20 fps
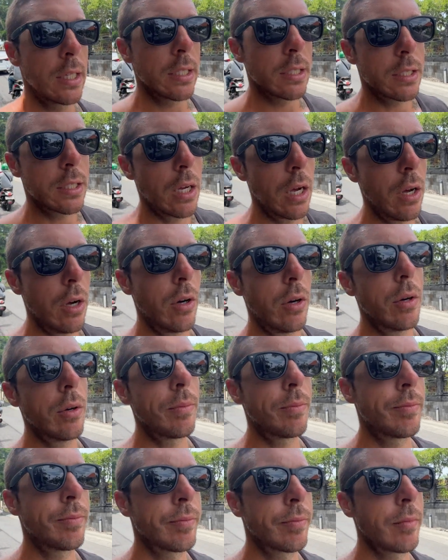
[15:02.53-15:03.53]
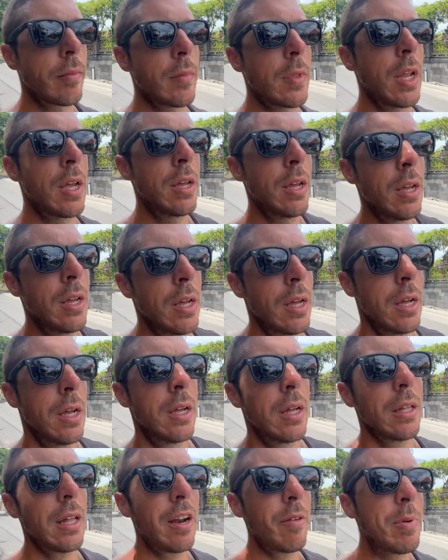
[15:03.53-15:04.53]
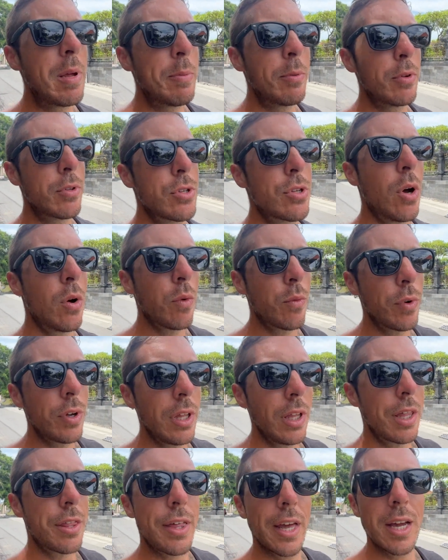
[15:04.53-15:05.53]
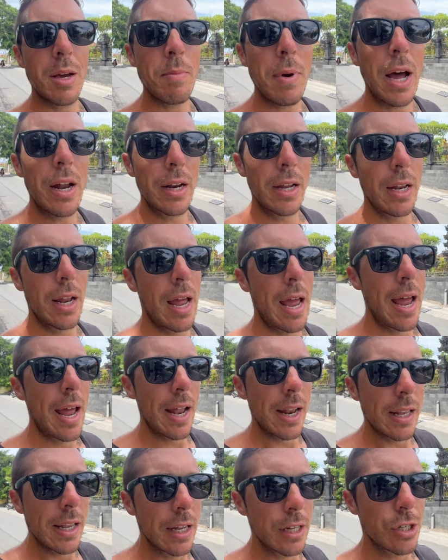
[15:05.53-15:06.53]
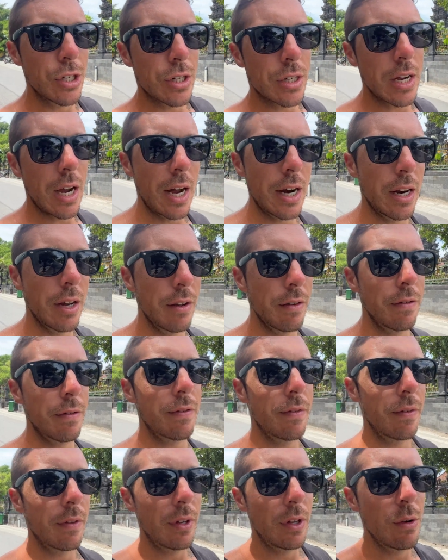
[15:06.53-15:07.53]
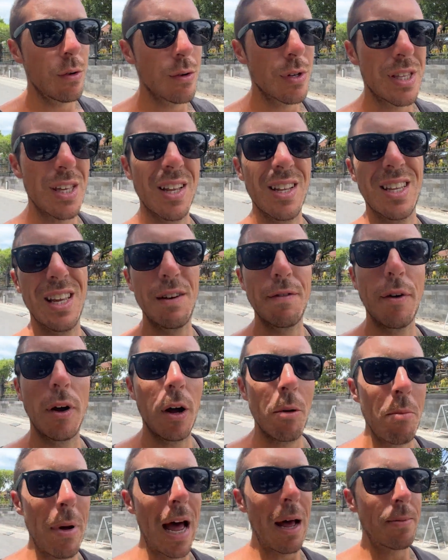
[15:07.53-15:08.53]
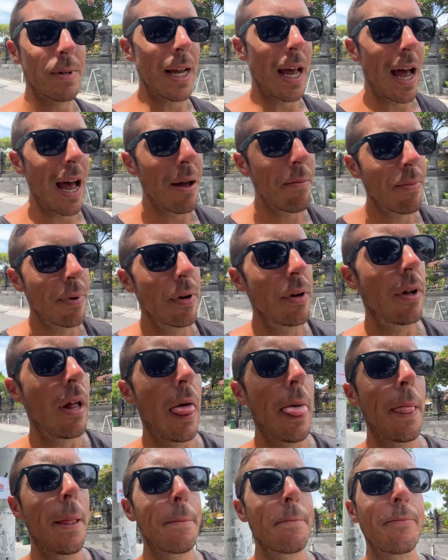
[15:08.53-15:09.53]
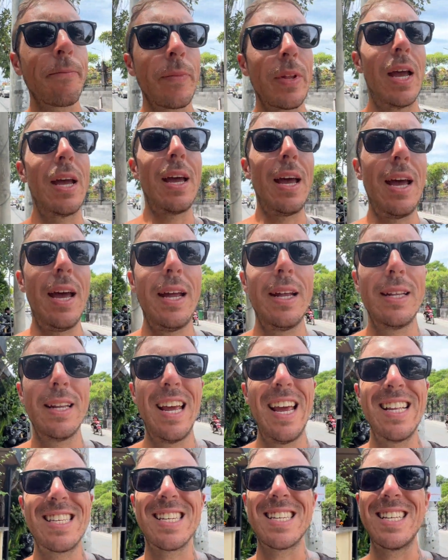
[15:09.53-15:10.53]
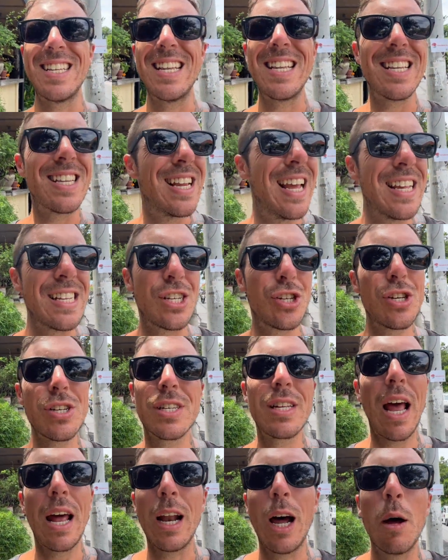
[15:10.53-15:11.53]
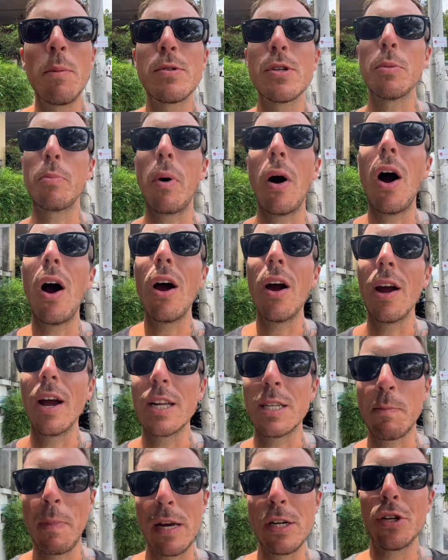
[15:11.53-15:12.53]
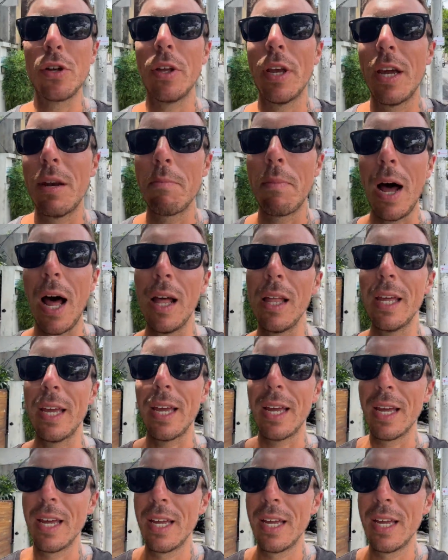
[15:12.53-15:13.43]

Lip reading: So a lot of people don't really think about it, and they just kind of use the default Maps app, and it's just not up to par, especially in Bali.